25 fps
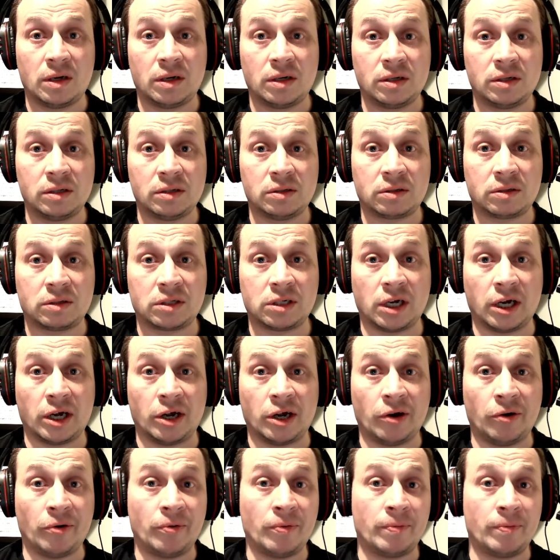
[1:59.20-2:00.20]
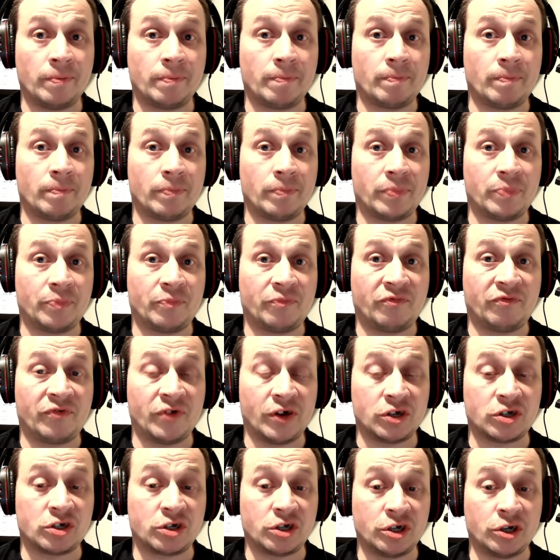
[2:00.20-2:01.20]
So
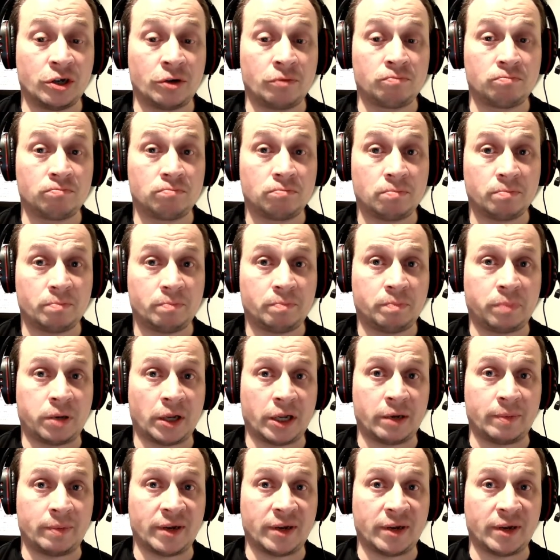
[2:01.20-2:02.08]
first turn, played a bit